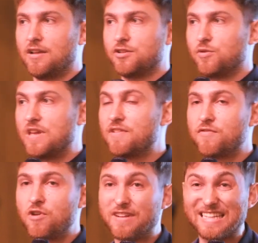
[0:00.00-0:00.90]
So even if
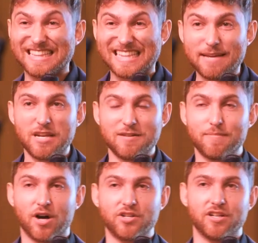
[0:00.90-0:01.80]
you have an unlimited
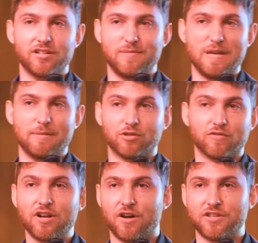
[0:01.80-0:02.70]
budget to be able to
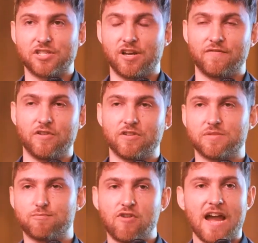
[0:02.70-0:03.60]
read all this stuff, you're
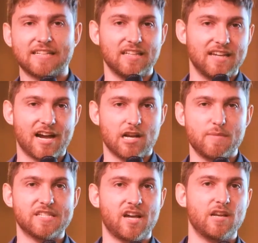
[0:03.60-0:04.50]
just practically not going to
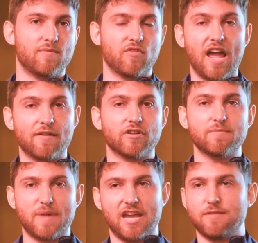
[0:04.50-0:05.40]
be signed up for every
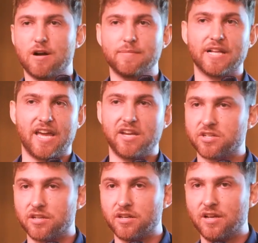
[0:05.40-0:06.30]
paid
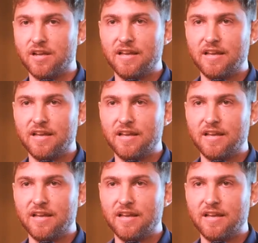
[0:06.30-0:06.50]
publication.